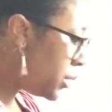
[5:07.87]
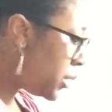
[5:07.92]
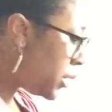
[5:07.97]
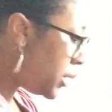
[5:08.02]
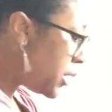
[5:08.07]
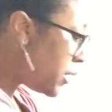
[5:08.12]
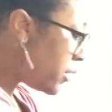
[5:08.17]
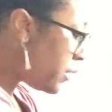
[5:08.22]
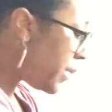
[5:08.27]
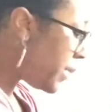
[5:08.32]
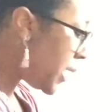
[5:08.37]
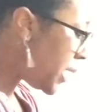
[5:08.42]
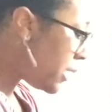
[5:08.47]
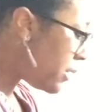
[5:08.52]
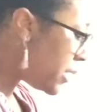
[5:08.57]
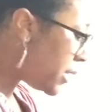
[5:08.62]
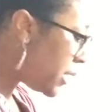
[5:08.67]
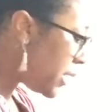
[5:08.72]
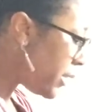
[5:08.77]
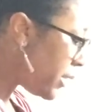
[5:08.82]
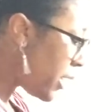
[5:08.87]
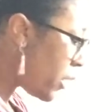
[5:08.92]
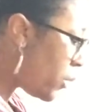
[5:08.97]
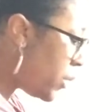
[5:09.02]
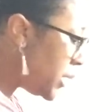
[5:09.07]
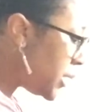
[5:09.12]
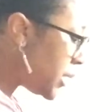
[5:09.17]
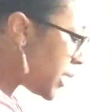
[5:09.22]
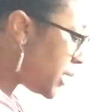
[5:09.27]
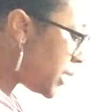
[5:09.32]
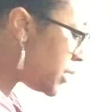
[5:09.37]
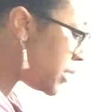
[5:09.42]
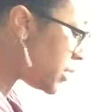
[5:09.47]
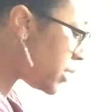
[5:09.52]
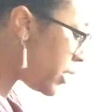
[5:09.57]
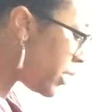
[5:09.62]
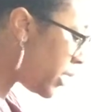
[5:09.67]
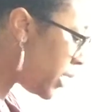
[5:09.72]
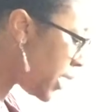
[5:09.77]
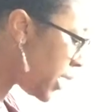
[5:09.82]
another pair in there. Like once I
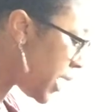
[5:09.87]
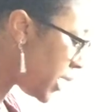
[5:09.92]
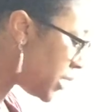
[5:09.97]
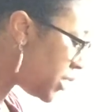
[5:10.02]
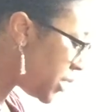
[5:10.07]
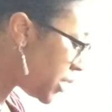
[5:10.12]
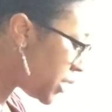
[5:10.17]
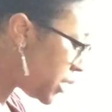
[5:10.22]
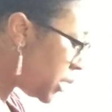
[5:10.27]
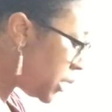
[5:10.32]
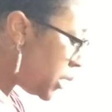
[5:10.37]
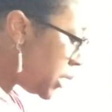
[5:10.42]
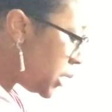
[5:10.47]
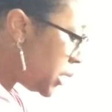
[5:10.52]
start, I just